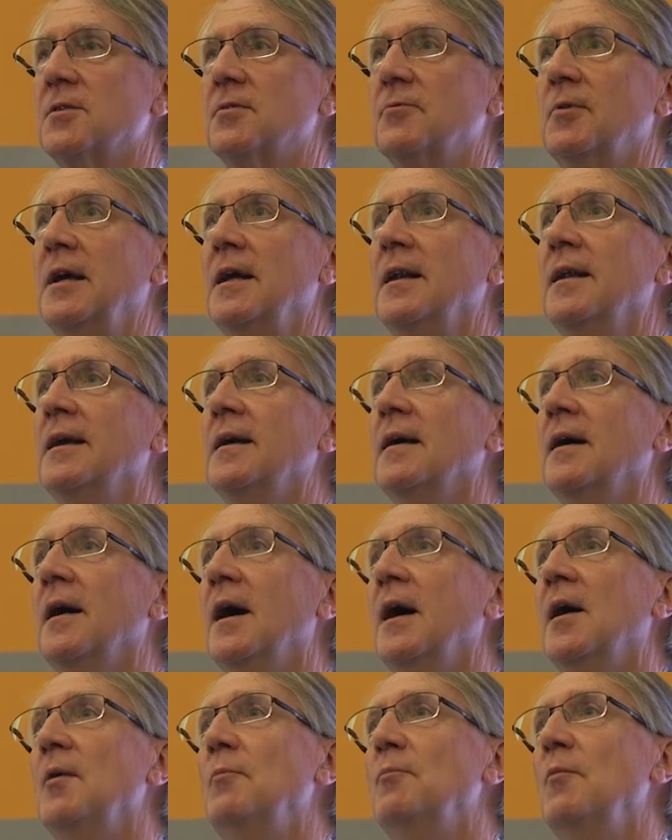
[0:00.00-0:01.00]
that really
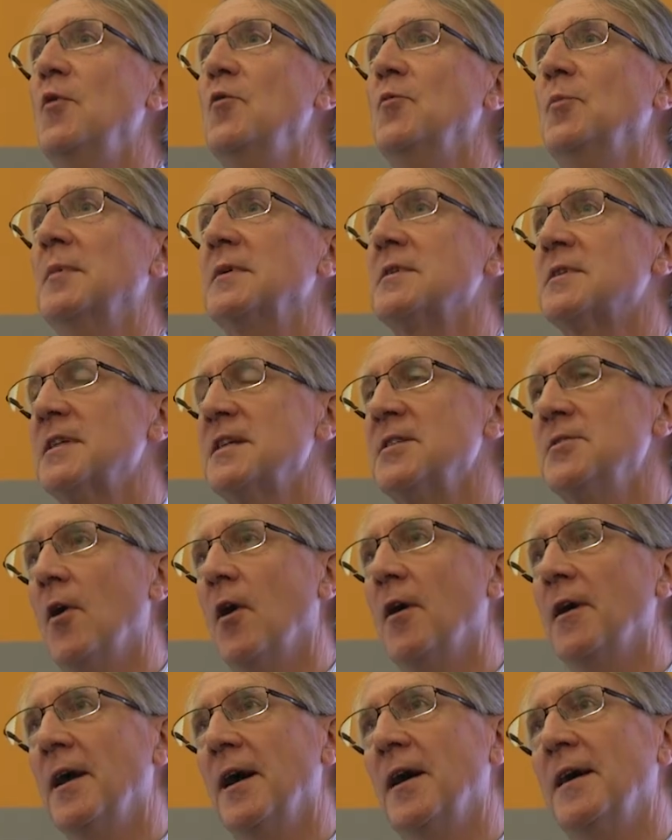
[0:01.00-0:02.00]
movement is
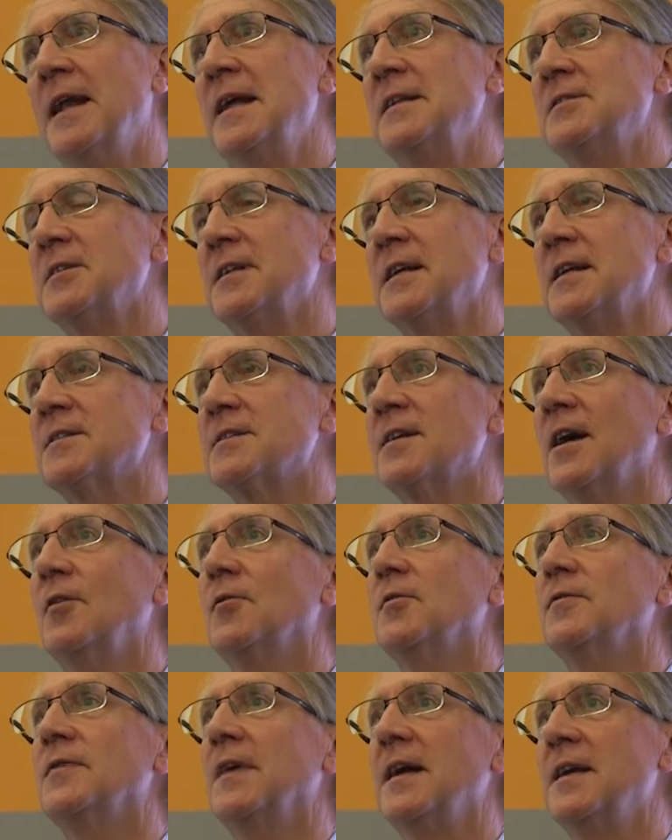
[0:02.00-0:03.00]
not an end in itself.